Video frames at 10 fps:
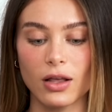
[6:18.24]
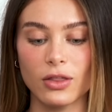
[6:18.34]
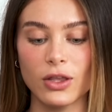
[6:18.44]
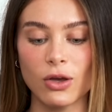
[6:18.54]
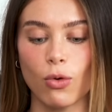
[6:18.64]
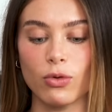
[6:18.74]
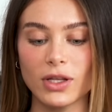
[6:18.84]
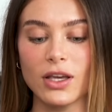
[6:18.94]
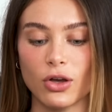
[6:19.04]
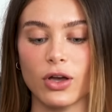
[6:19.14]
the
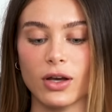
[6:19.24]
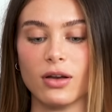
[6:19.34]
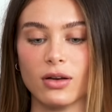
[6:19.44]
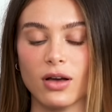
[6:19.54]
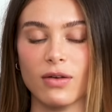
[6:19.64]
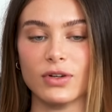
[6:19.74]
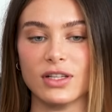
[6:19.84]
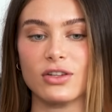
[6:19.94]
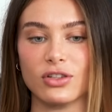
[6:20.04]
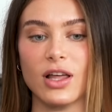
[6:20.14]
only good
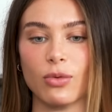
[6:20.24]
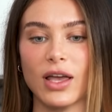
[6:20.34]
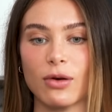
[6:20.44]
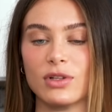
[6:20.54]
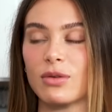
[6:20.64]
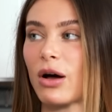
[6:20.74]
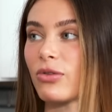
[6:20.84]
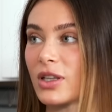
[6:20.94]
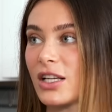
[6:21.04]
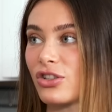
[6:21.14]
conversation that we had was
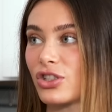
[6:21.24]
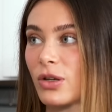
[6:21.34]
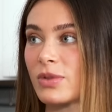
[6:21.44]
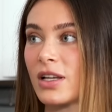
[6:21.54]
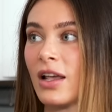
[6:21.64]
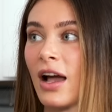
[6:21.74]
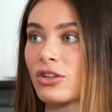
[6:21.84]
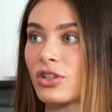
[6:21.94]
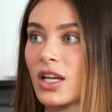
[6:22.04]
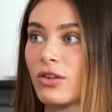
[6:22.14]
about relationships. And he
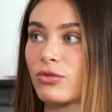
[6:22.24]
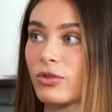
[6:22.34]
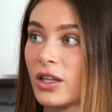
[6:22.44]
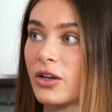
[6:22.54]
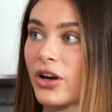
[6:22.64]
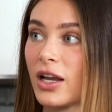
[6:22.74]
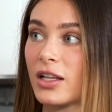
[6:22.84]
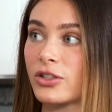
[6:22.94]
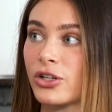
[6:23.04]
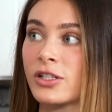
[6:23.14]
actually gave really great
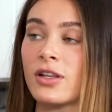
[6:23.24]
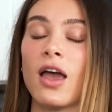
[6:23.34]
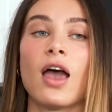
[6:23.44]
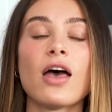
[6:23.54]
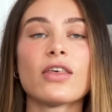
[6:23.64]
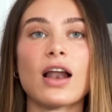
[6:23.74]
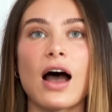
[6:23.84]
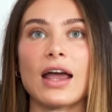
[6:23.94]
answers that